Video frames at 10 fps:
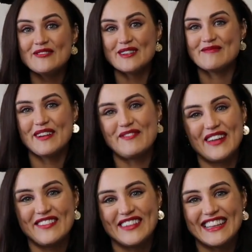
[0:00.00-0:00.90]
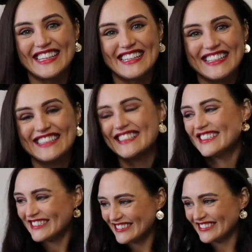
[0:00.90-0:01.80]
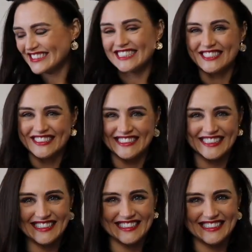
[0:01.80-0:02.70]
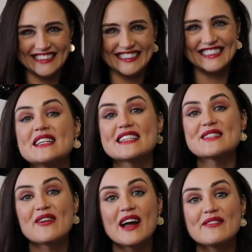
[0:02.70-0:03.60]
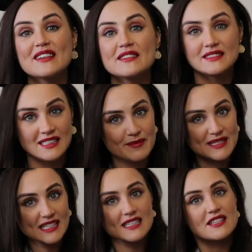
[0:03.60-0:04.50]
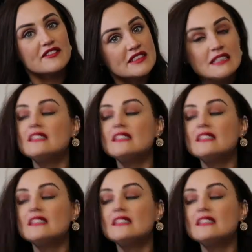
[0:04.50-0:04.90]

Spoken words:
one of my favourite things. Oh, I'm so excited. Yeah, so I will, let me take this off.